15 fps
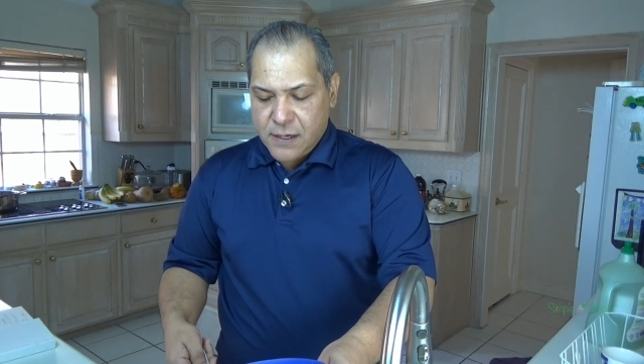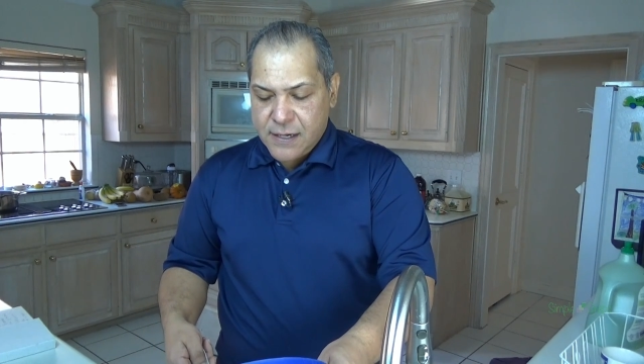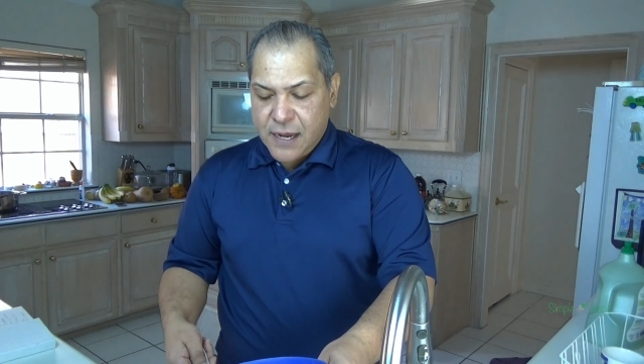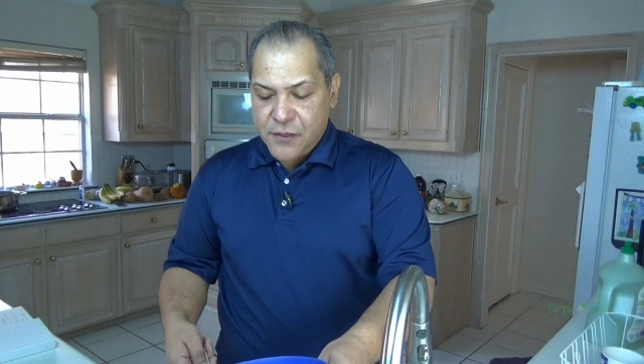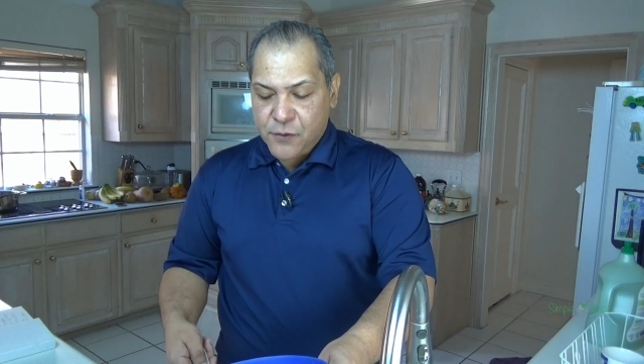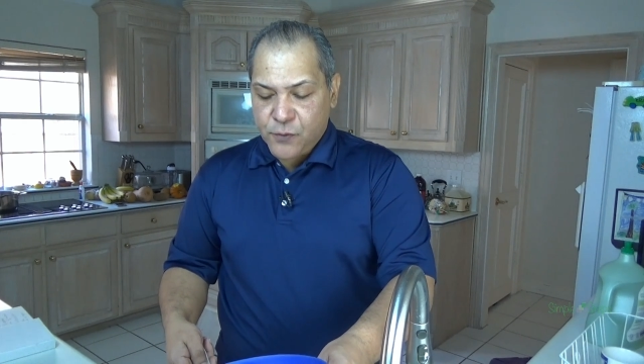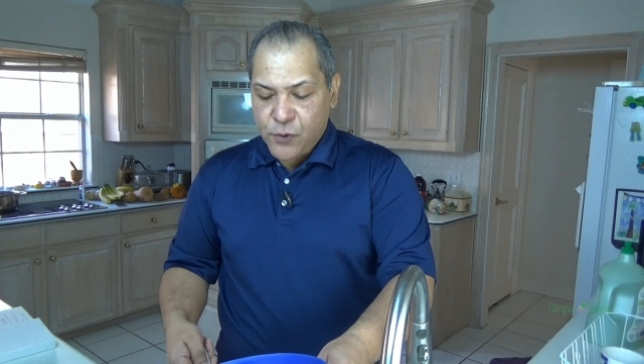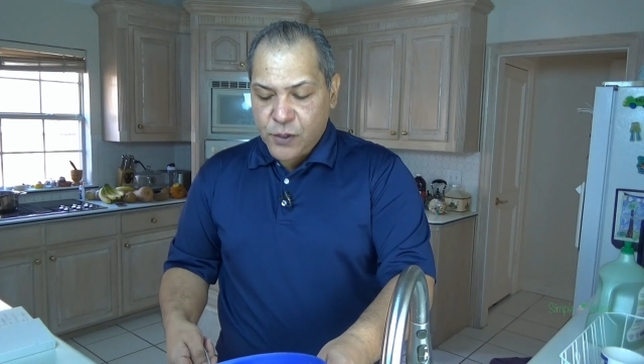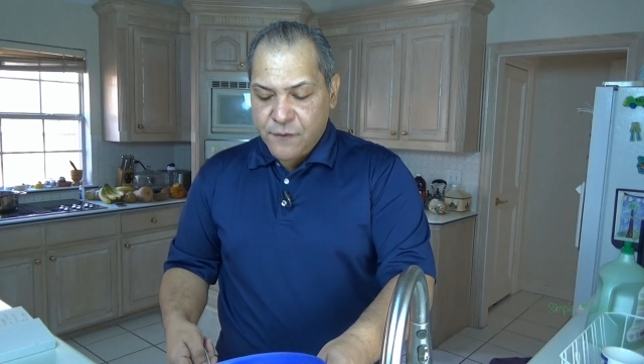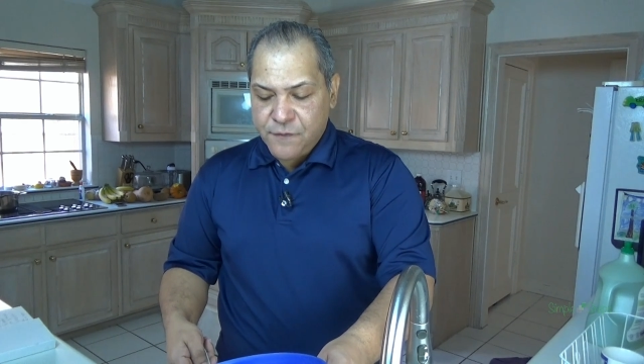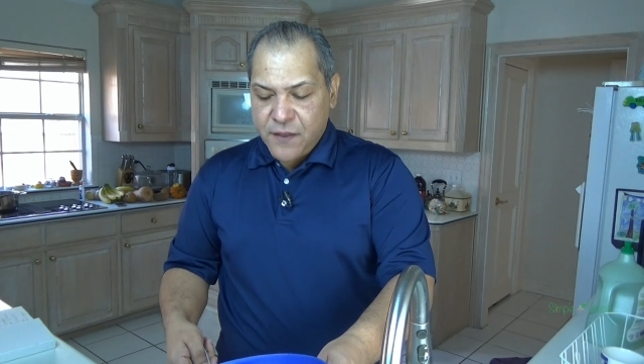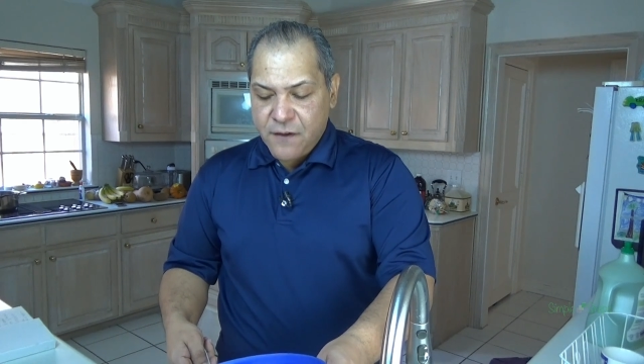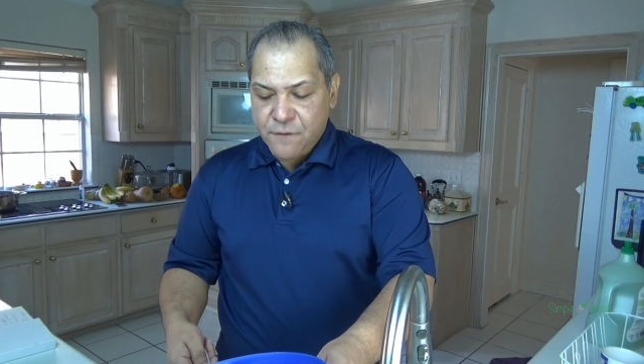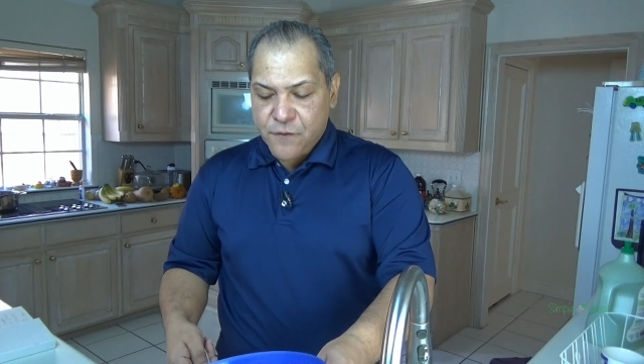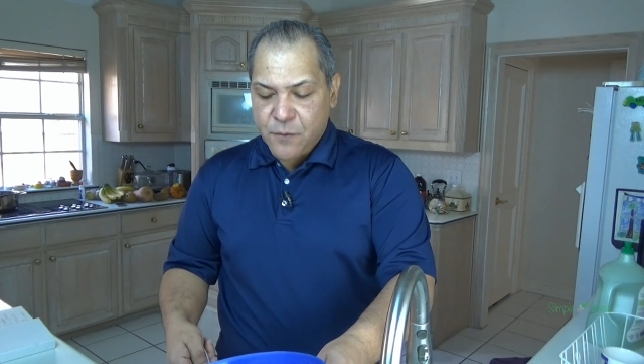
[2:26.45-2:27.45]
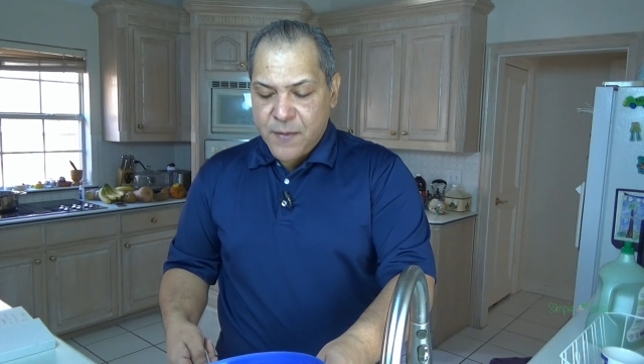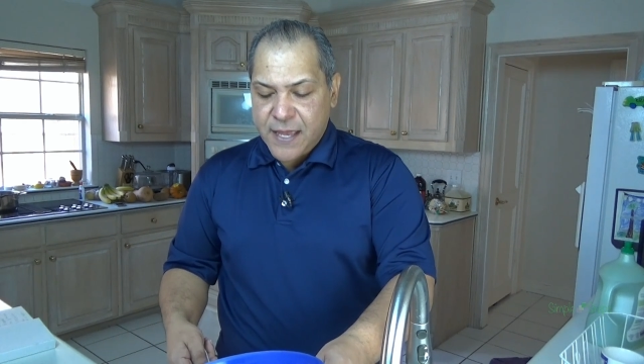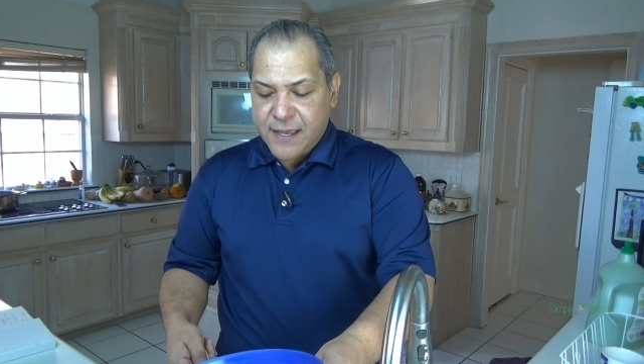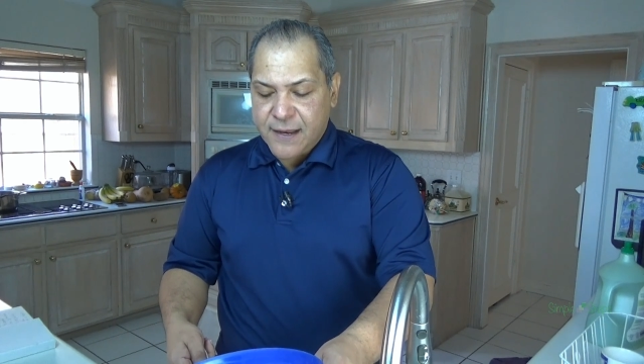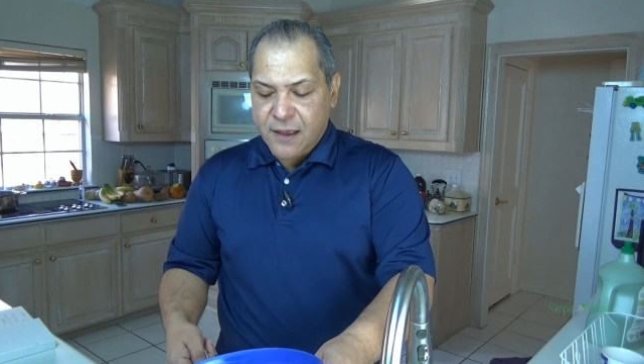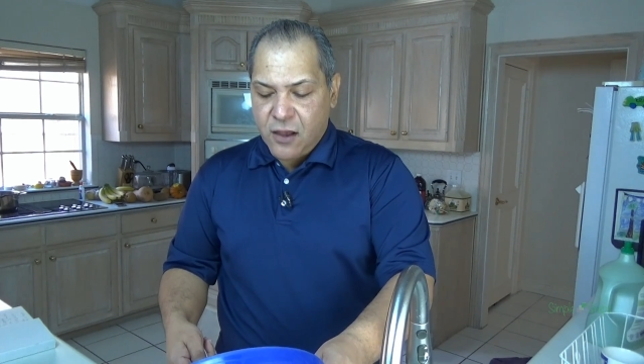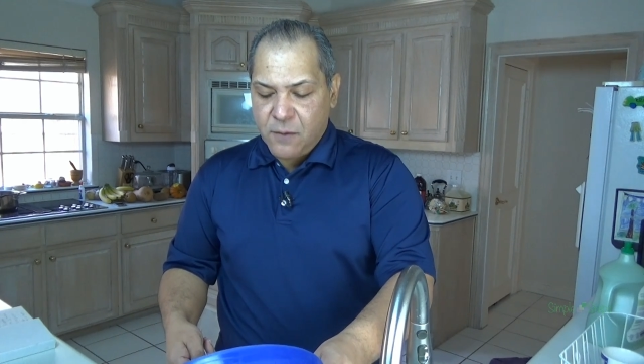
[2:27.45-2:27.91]
Now the rule of thumb for
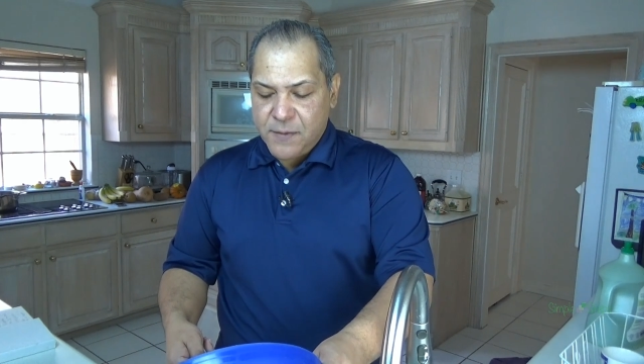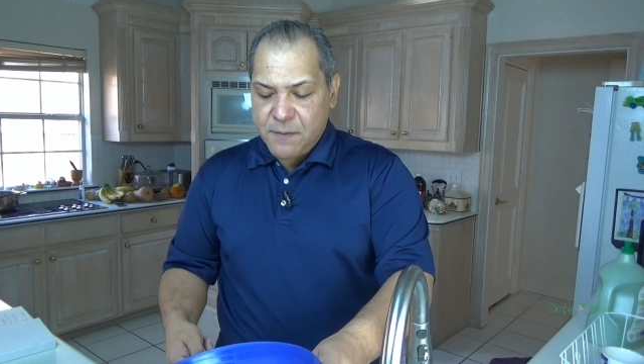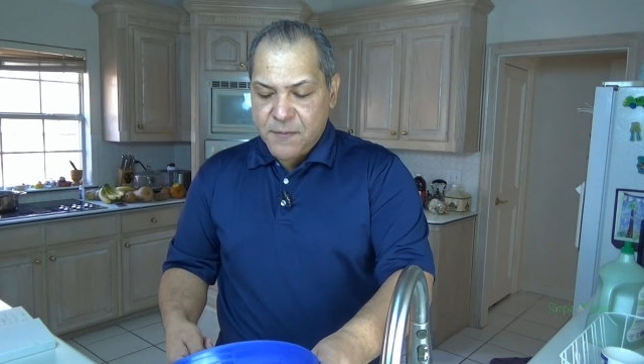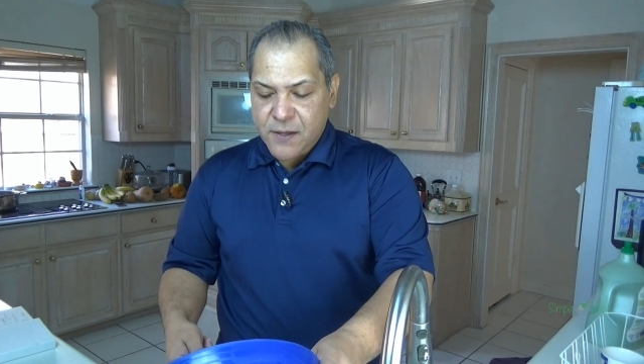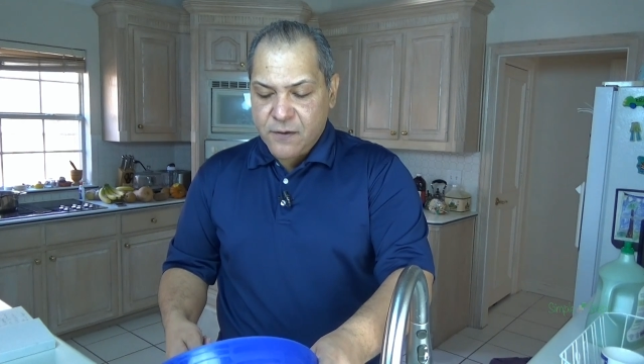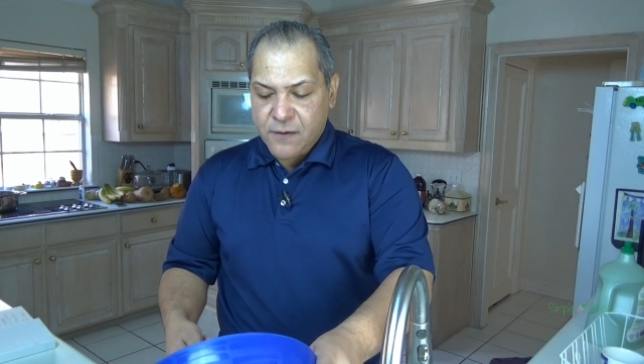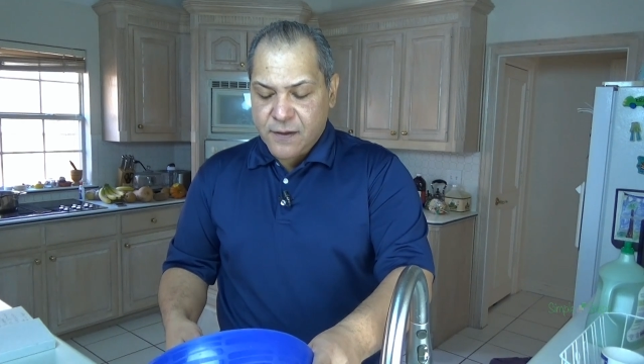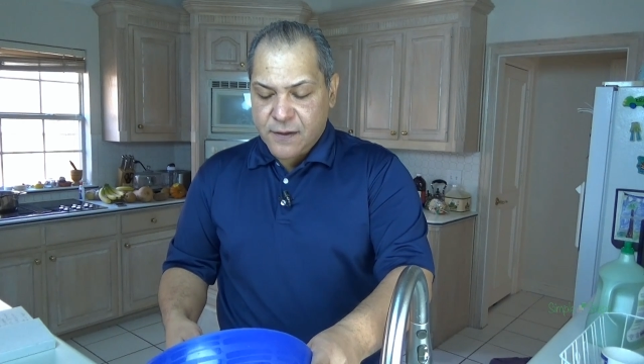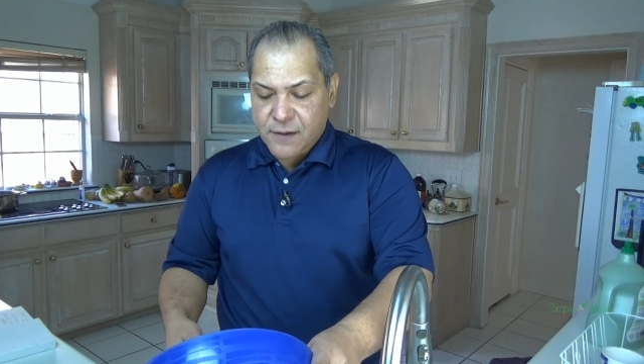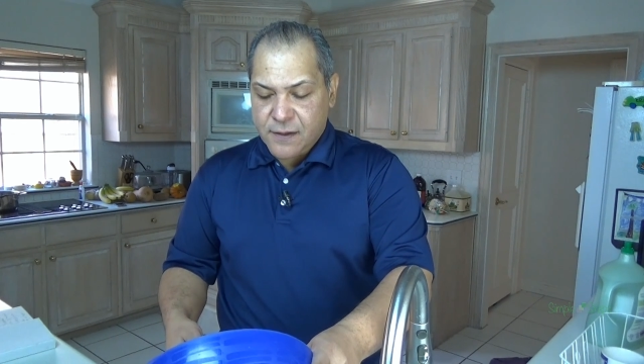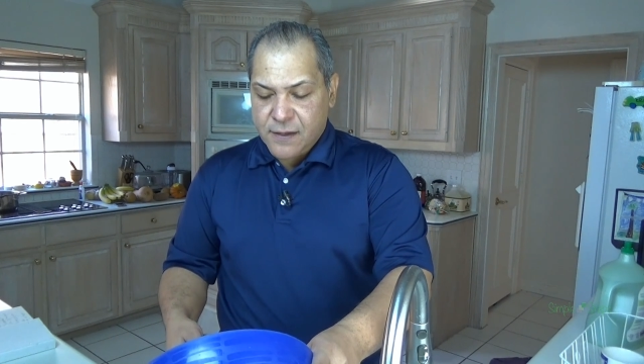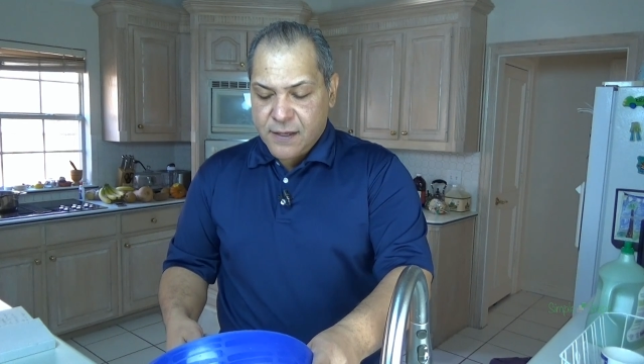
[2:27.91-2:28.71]
making almond milk